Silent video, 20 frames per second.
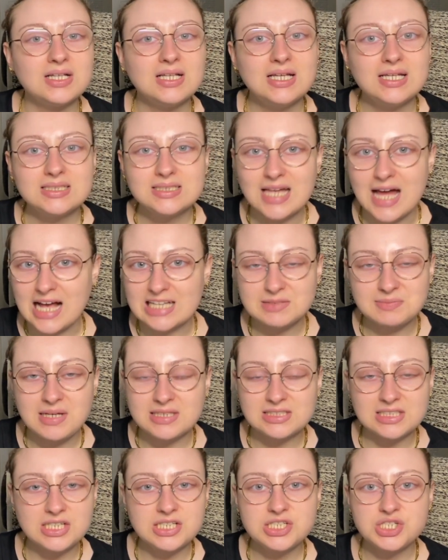text
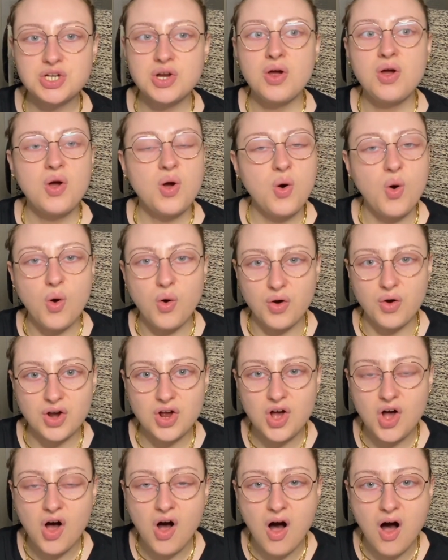message or
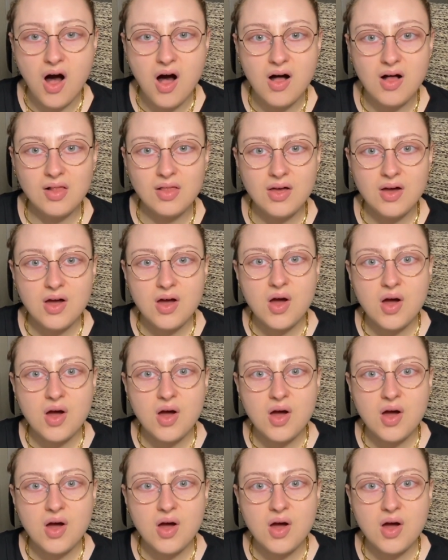call